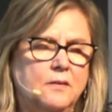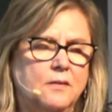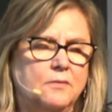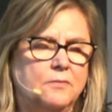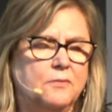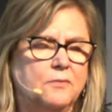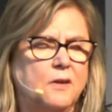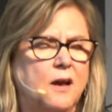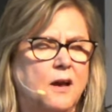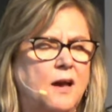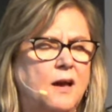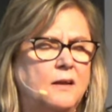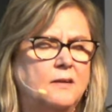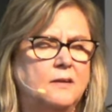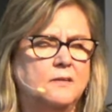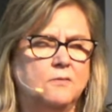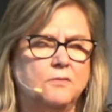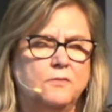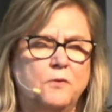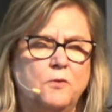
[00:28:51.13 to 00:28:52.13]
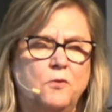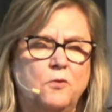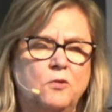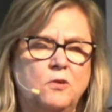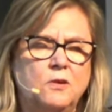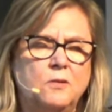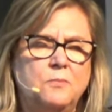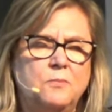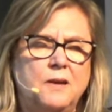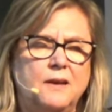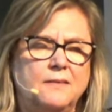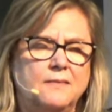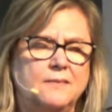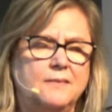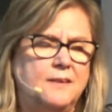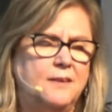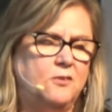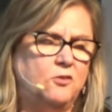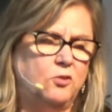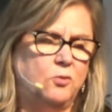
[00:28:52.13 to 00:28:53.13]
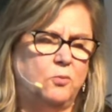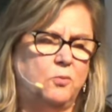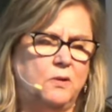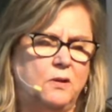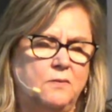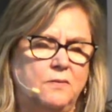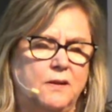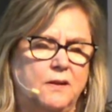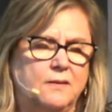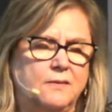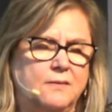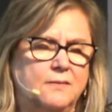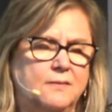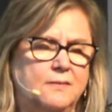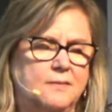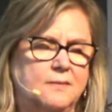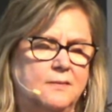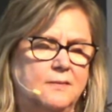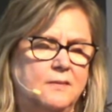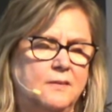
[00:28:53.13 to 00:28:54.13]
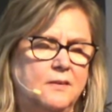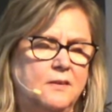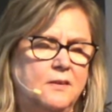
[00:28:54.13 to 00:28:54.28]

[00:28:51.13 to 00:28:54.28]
of God in form as each one of us,